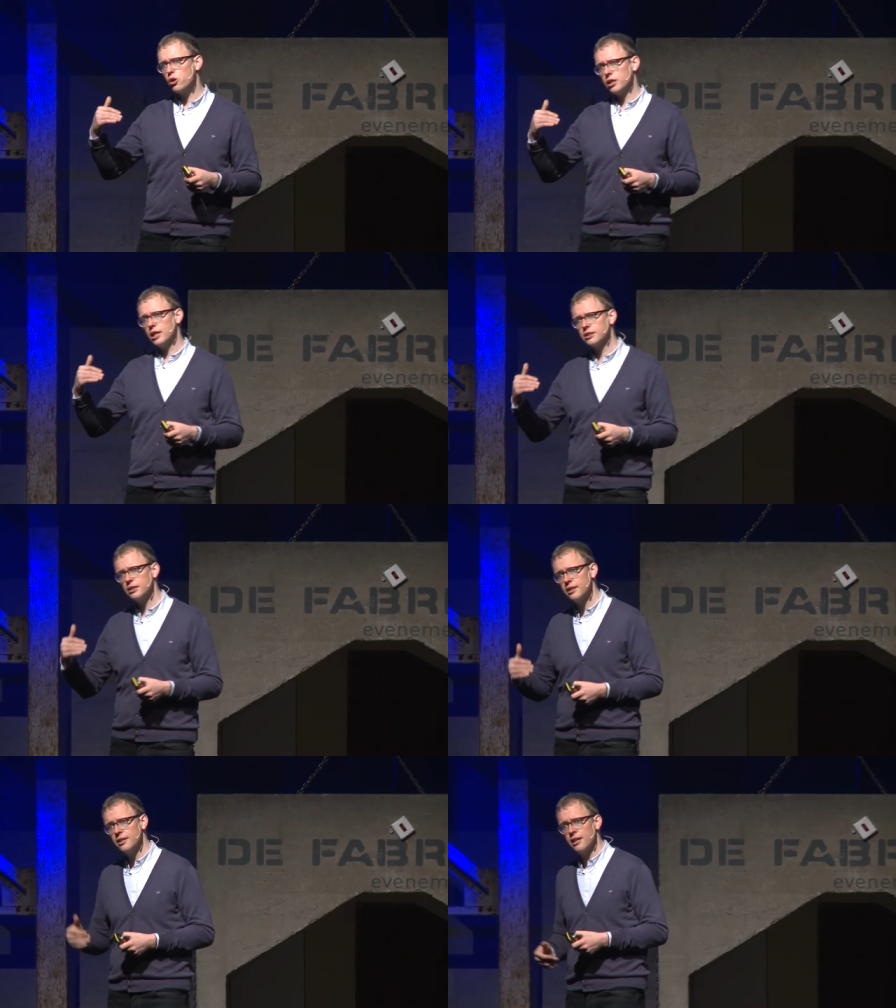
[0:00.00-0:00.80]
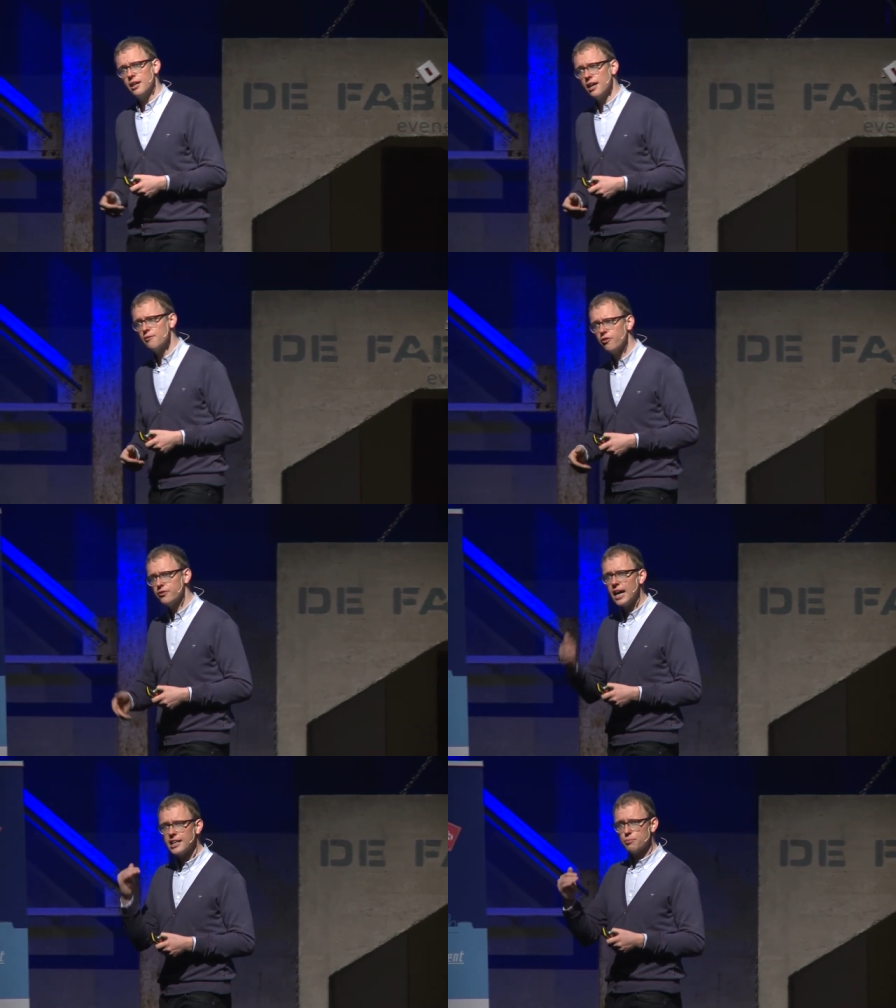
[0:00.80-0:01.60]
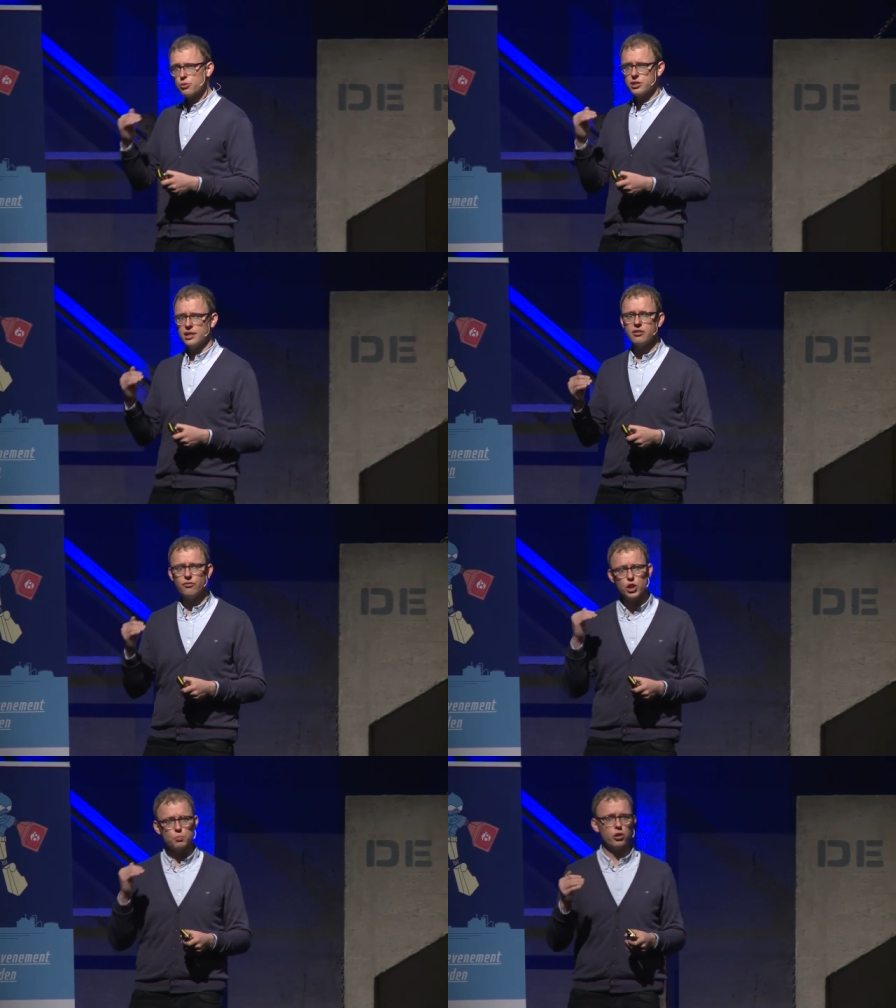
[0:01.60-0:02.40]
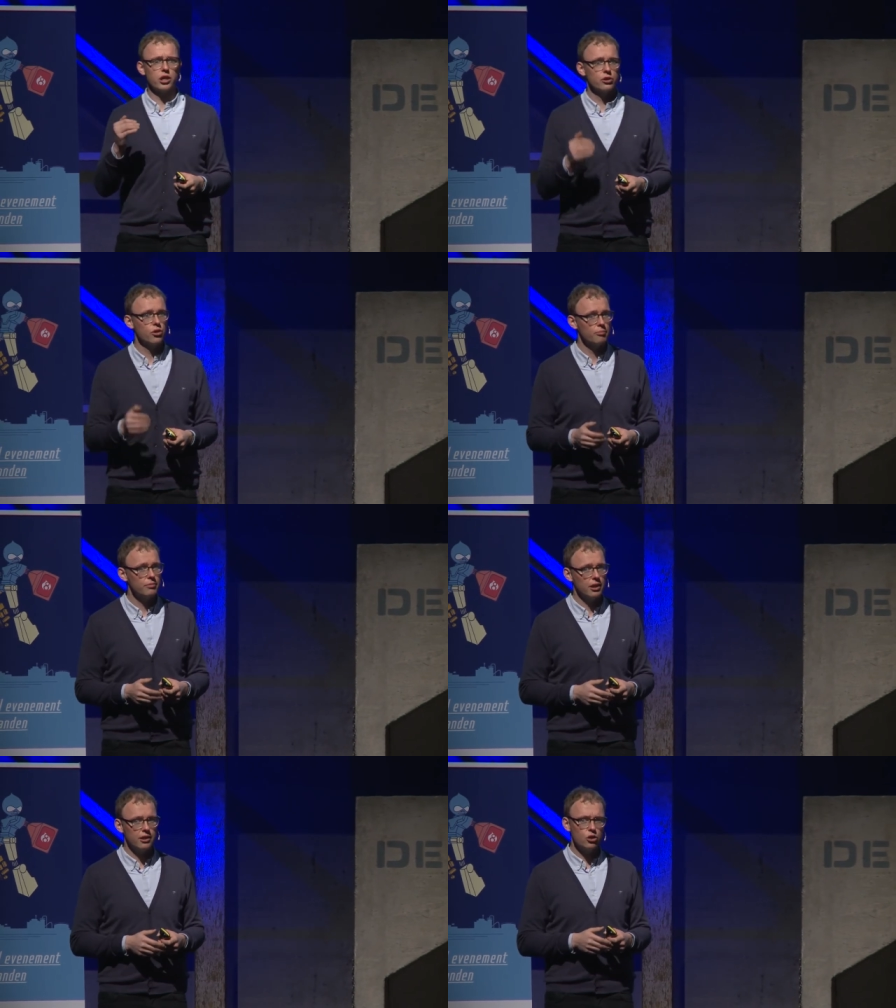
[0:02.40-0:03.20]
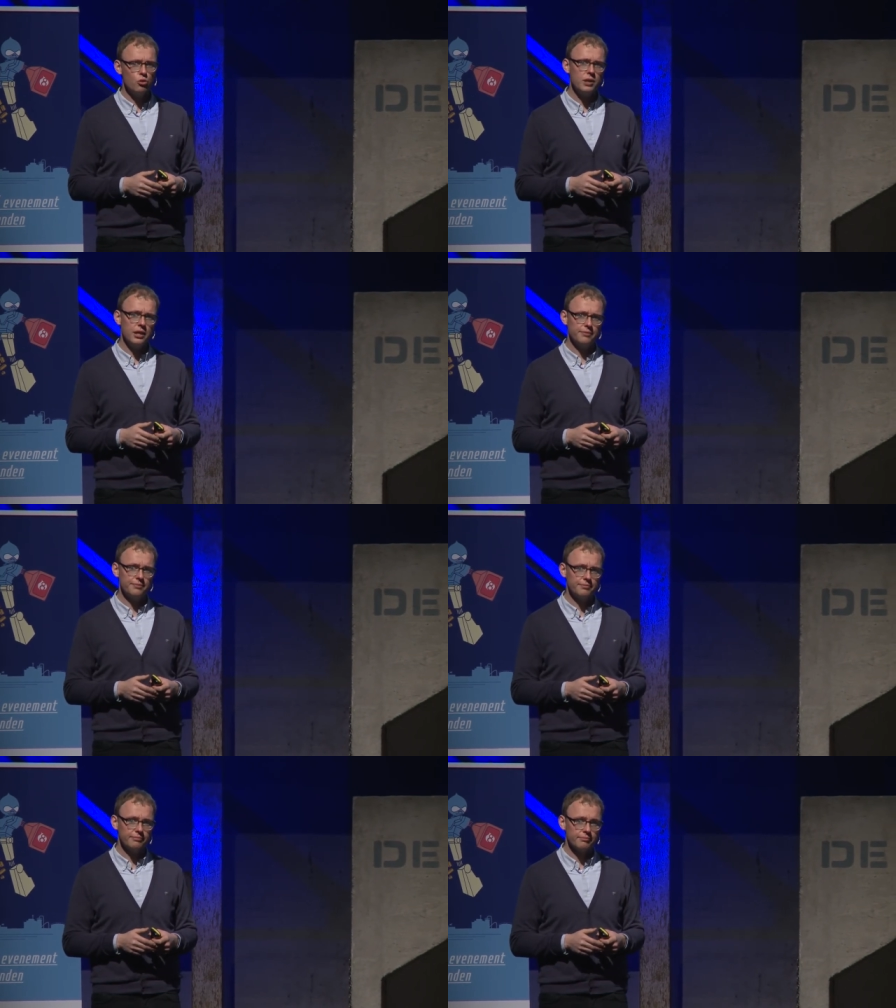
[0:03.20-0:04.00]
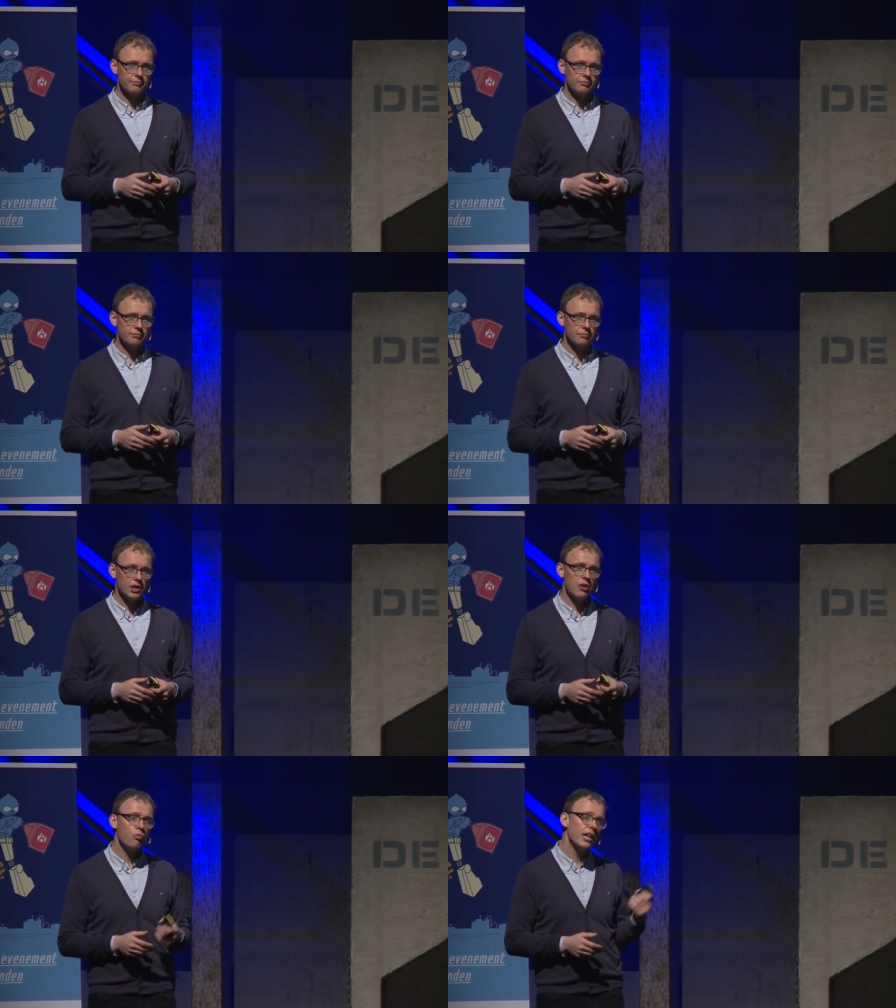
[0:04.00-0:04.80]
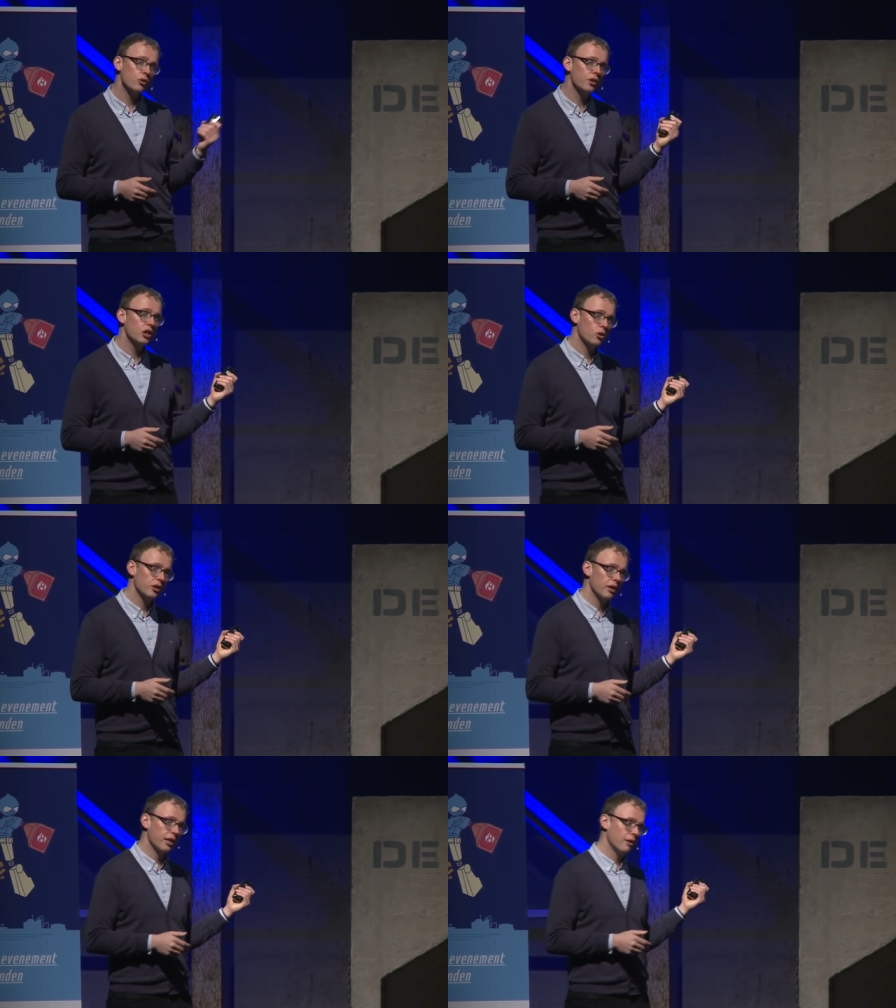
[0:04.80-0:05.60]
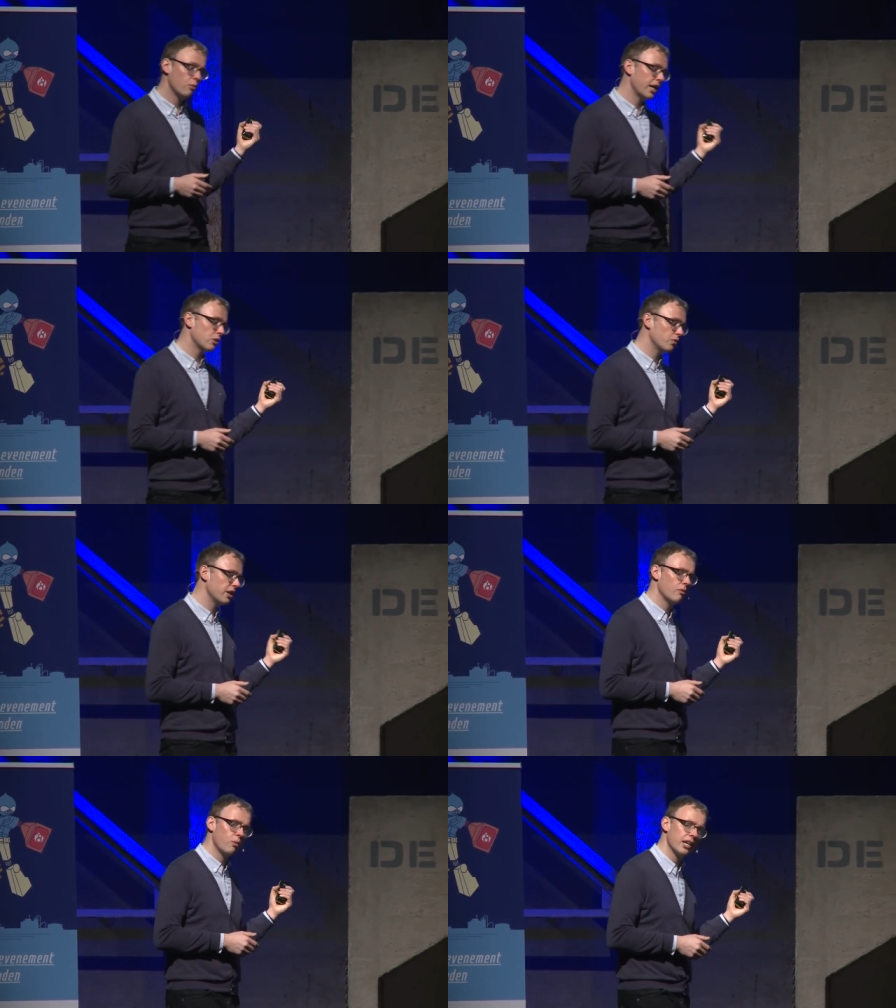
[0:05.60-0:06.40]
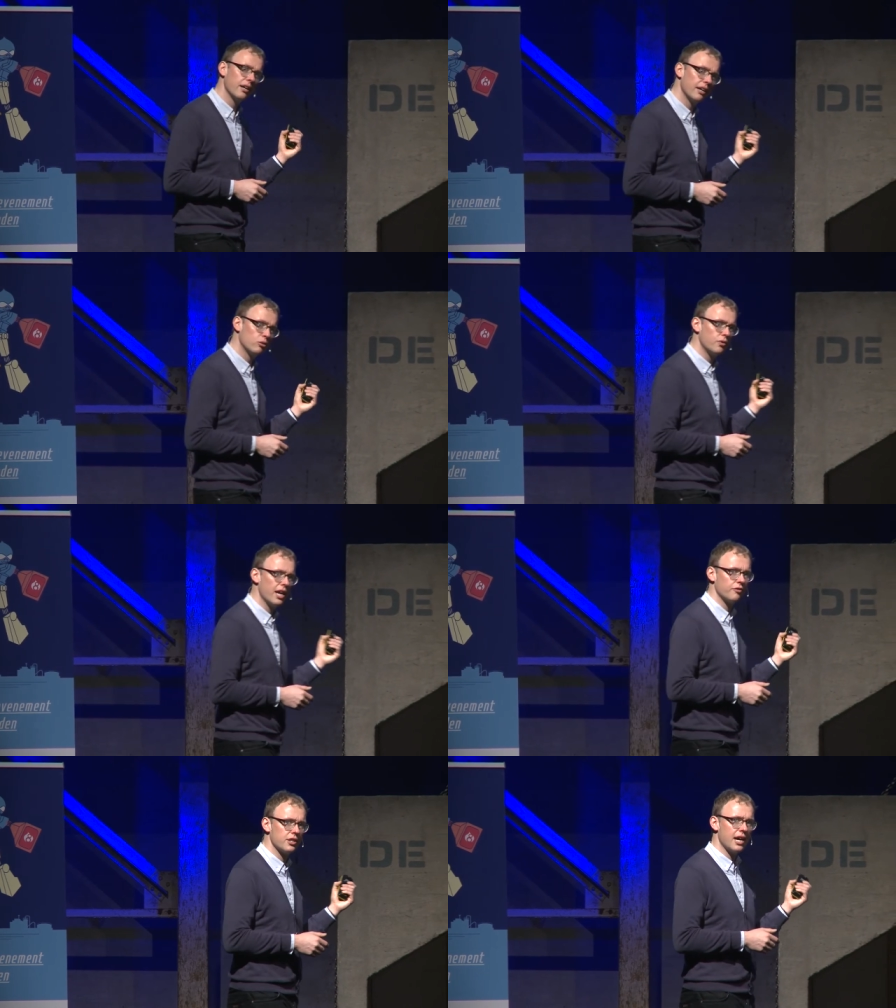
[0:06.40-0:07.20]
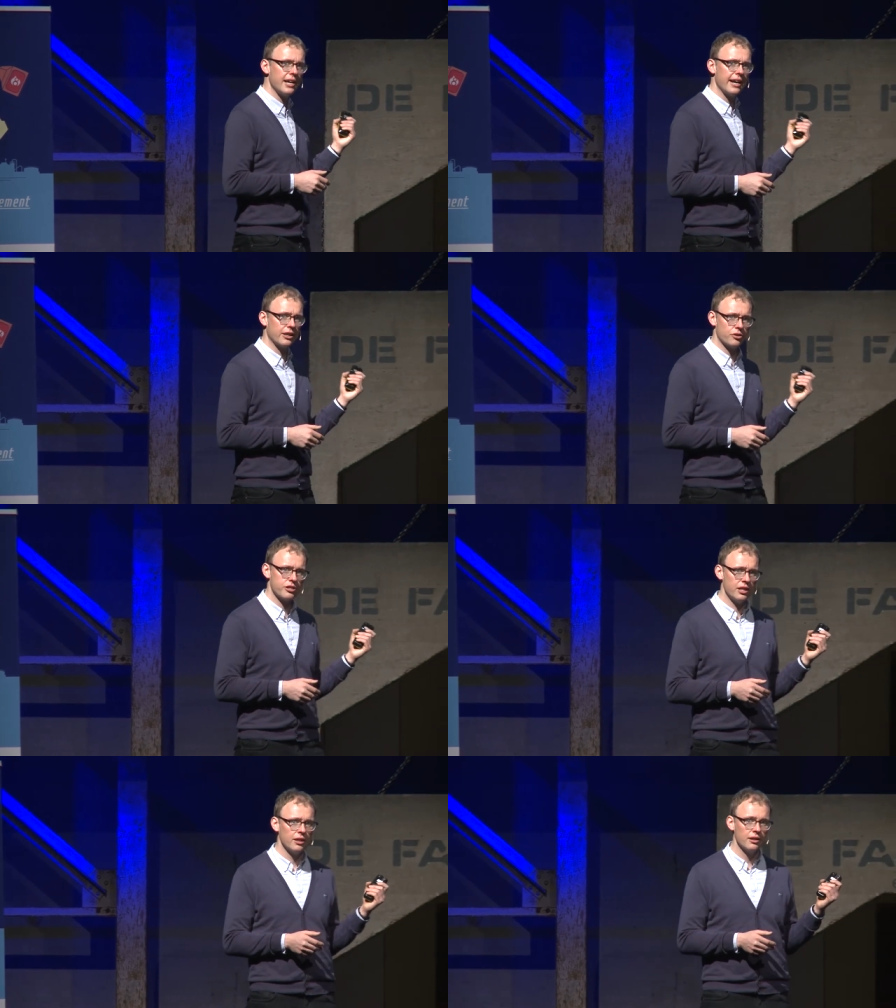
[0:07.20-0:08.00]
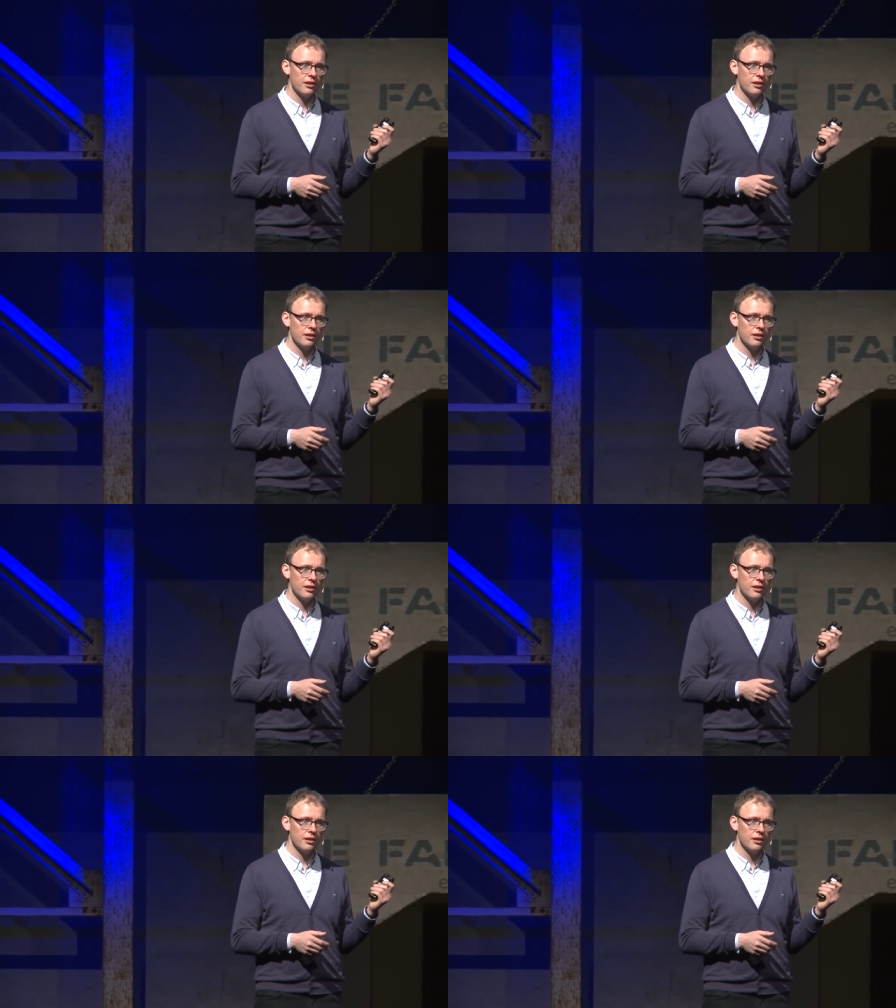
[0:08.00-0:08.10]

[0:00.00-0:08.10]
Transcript: product uh, with 90% which product you, are, you mean. And why do we know the, uh, why, do we, why do we have this high accuracy?